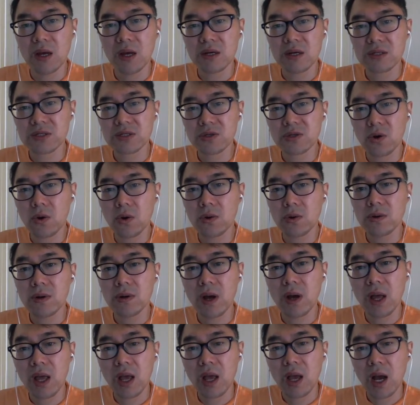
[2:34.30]
so
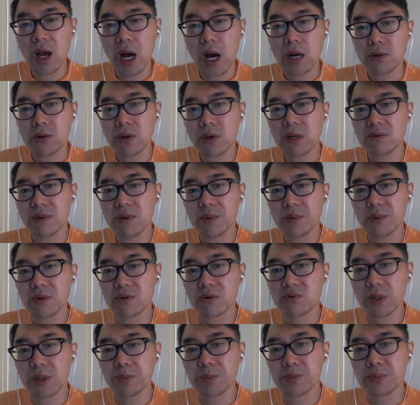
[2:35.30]
how can
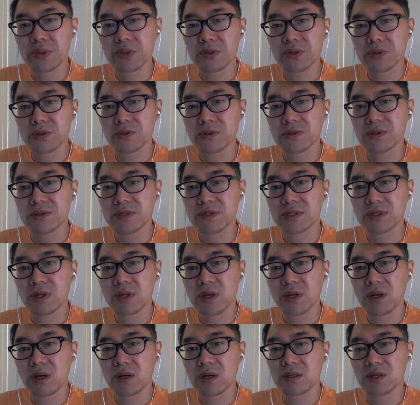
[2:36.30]
you reproduce